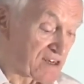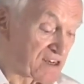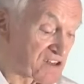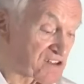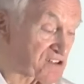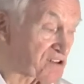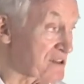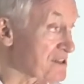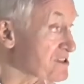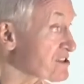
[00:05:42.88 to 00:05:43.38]

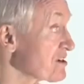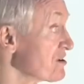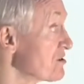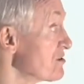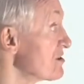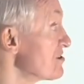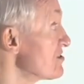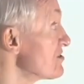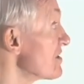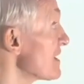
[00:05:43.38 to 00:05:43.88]
So let's go
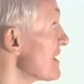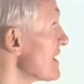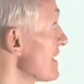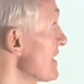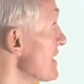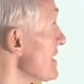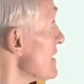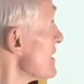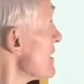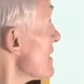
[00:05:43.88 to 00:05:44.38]
into
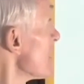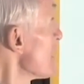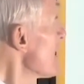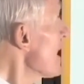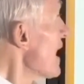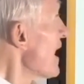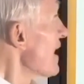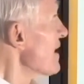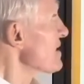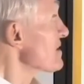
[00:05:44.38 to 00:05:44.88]
A,
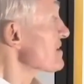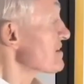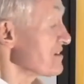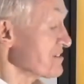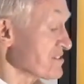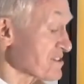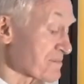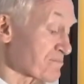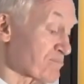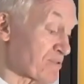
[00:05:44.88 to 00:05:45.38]

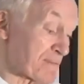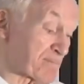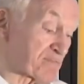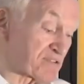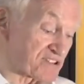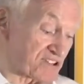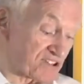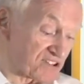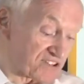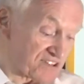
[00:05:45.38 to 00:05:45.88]
articles and
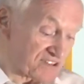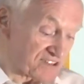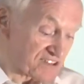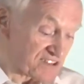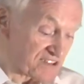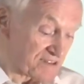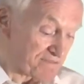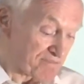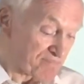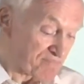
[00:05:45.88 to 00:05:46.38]

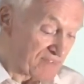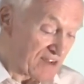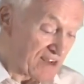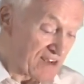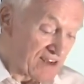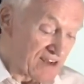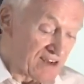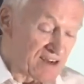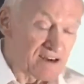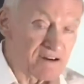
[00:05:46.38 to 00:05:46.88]
prepositions.
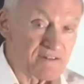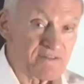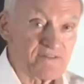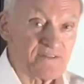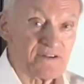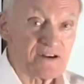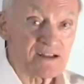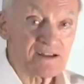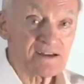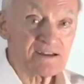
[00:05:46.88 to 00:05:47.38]

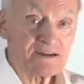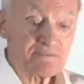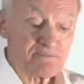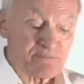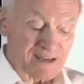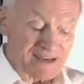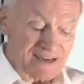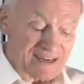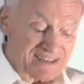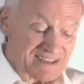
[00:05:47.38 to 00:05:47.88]
Fill in the
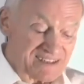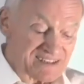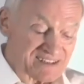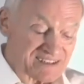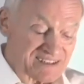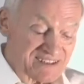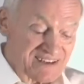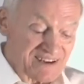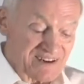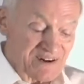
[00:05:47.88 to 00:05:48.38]
blanks
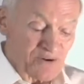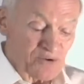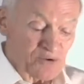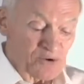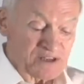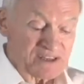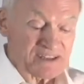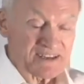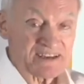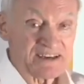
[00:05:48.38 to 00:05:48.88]

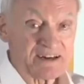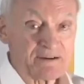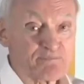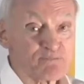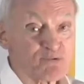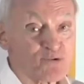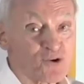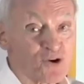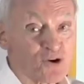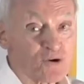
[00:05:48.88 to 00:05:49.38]
with the
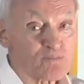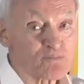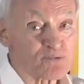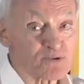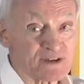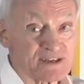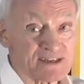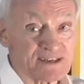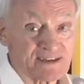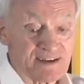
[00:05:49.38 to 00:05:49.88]

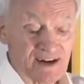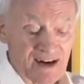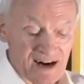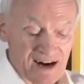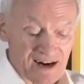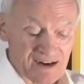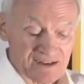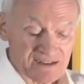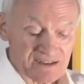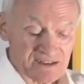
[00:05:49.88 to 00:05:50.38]
appropriate
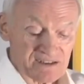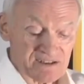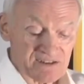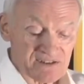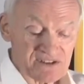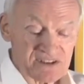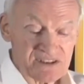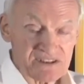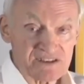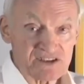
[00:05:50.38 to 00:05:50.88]

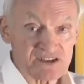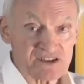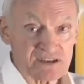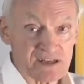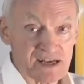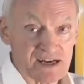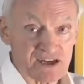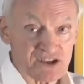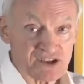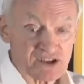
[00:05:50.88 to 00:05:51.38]
articles
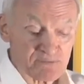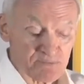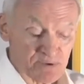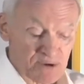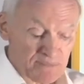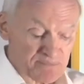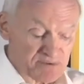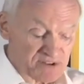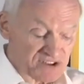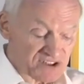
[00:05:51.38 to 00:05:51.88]
slash
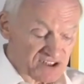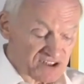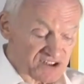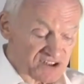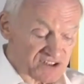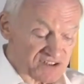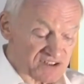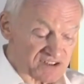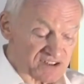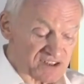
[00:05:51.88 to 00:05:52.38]

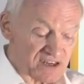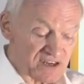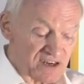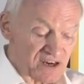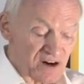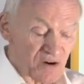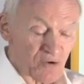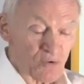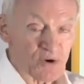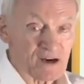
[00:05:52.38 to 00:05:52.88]
prepositions
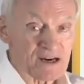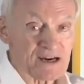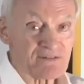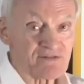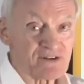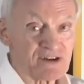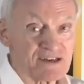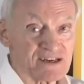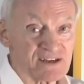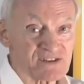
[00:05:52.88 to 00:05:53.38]

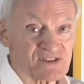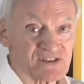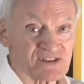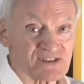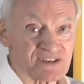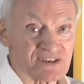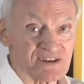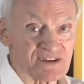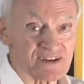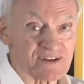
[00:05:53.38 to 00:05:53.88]
whenever
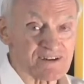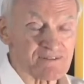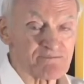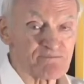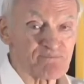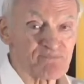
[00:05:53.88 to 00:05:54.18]
necessary.